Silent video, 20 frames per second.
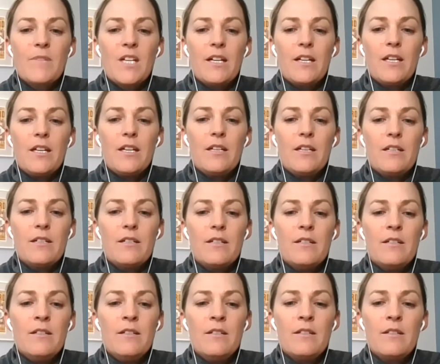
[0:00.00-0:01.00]

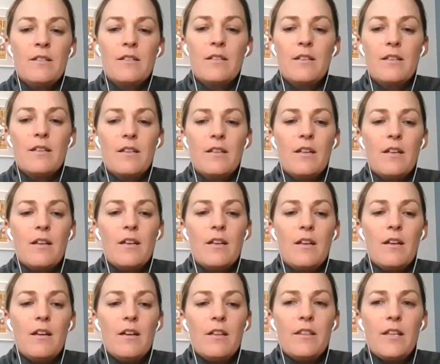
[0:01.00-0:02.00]
is
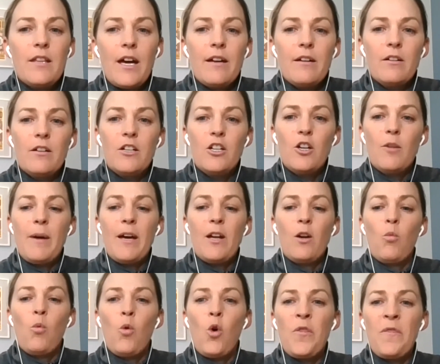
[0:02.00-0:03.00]
that no matter
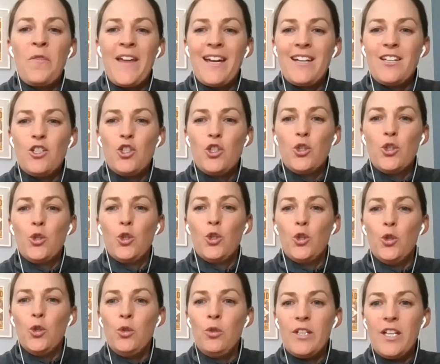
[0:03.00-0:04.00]
what they
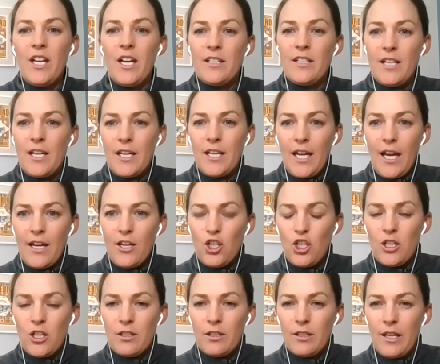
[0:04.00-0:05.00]
do,
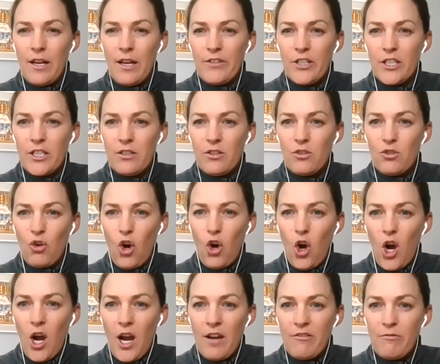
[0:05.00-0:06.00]
dedication, love it,
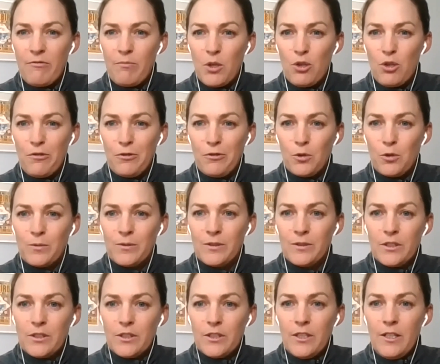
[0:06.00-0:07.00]
drive, beautiful,
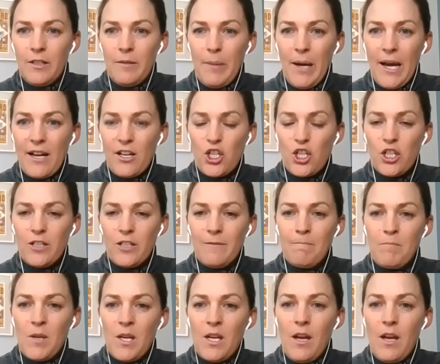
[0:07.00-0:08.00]

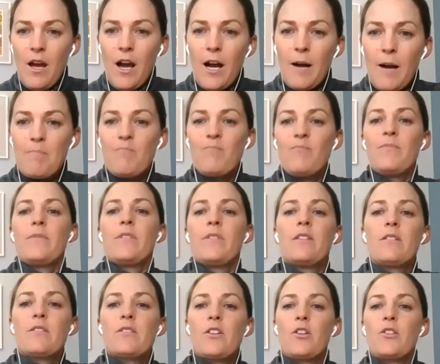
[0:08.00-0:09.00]
passion.
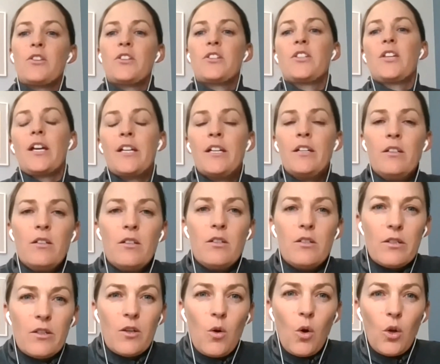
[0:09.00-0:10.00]
So the
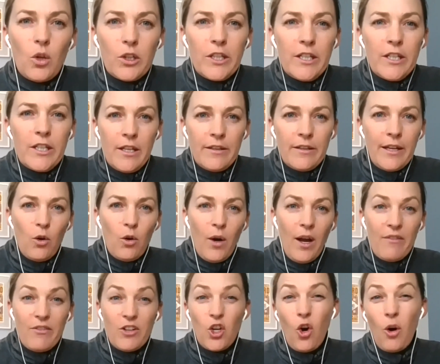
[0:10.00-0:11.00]
second quality that they all
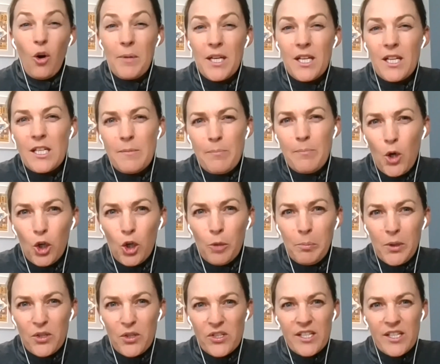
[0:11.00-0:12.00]
have in common is
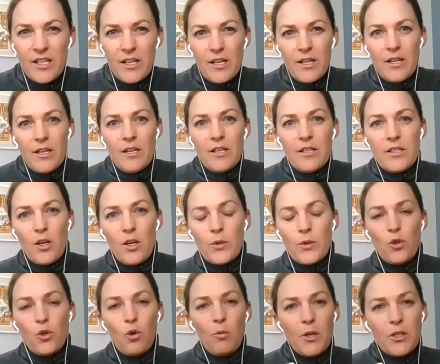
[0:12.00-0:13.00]
purpose. So
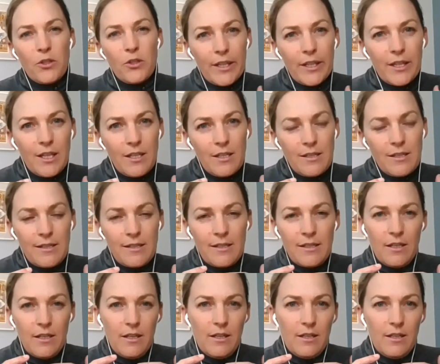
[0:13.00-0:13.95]
it's almost like this